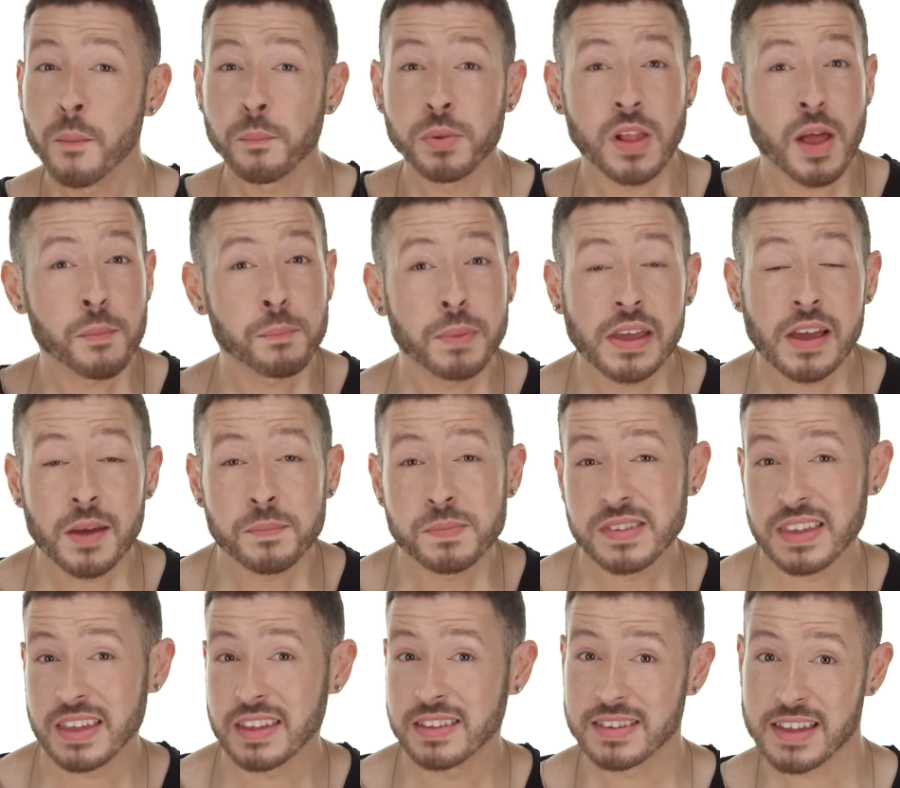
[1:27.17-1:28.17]
plumping up
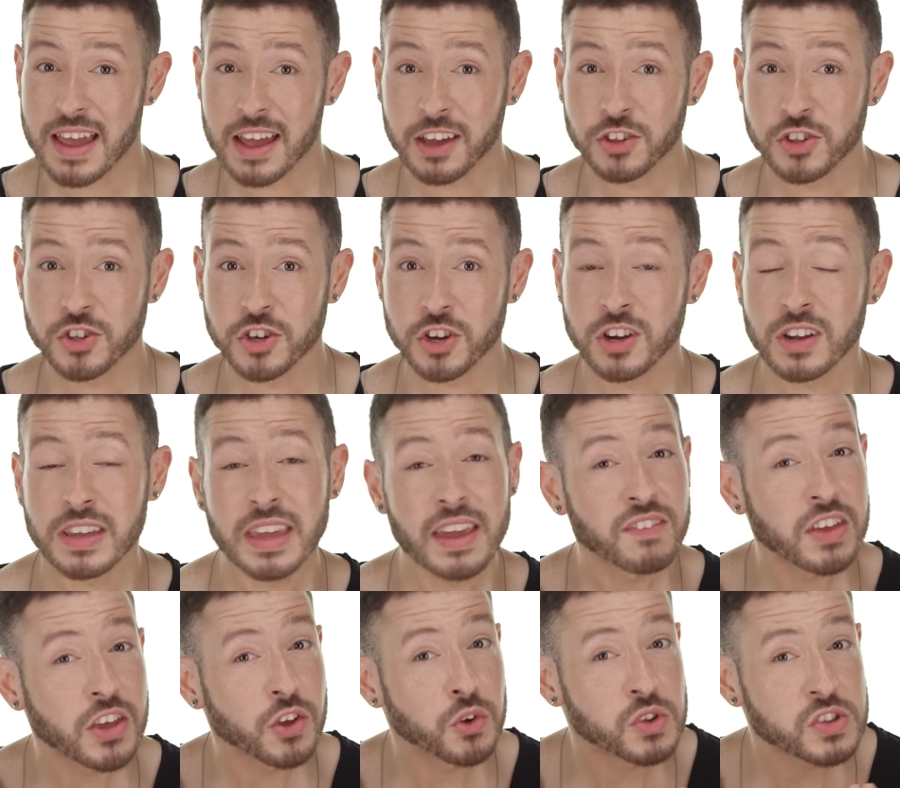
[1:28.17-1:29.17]
skin texture,
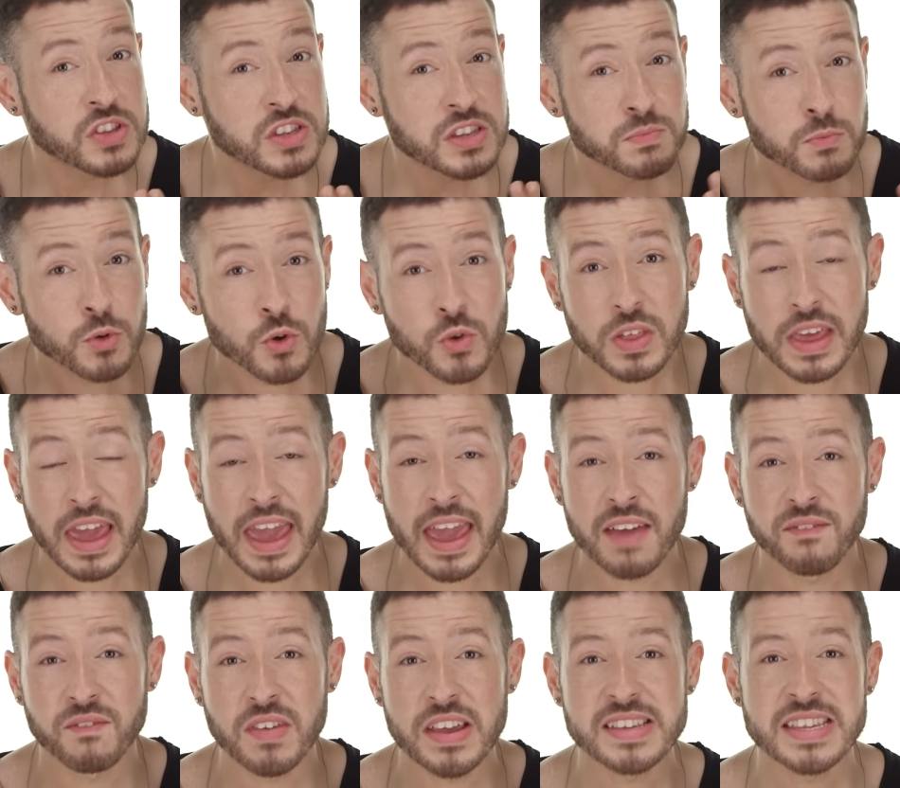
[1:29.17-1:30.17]
giving you a smooth
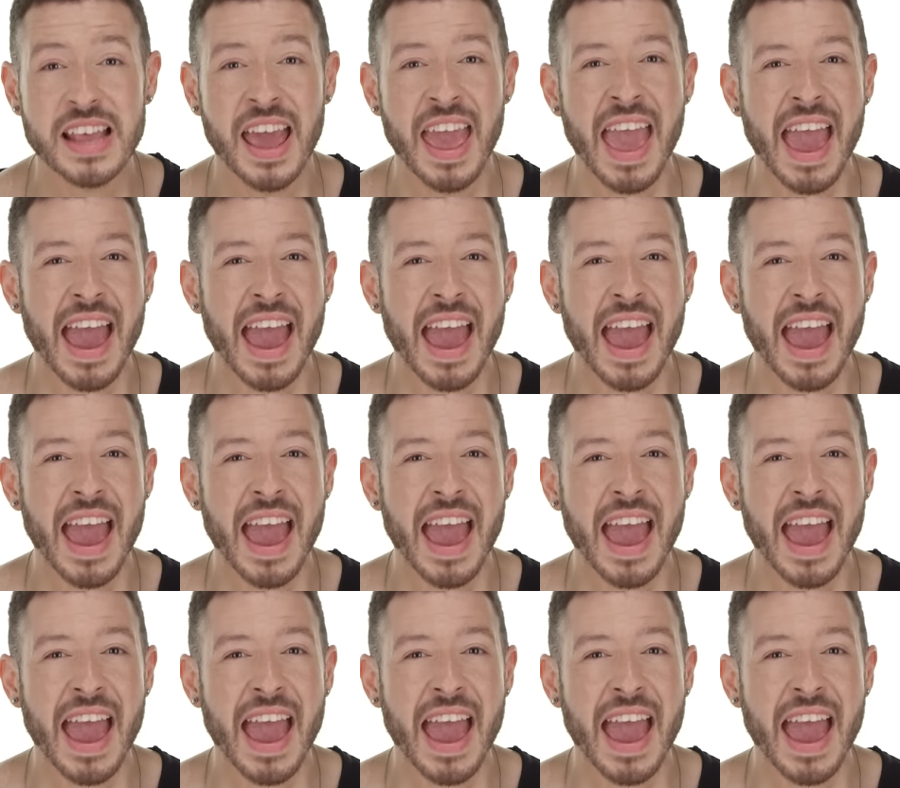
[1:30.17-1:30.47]
canvas,